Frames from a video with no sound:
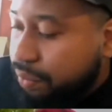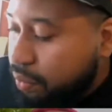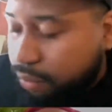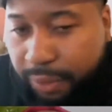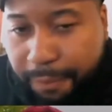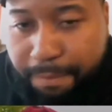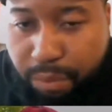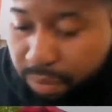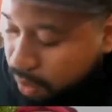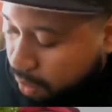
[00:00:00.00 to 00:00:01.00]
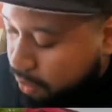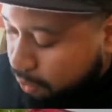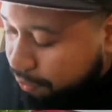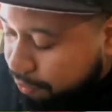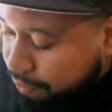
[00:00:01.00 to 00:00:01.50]
Rory and
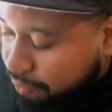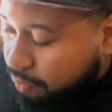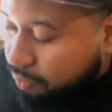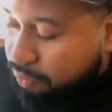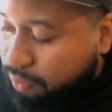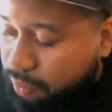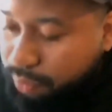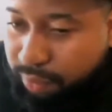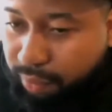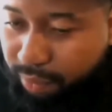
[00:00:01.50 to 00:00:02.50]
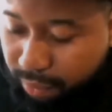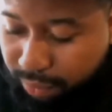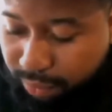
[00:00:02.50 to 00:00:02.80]
Mal and Parks and Javon and my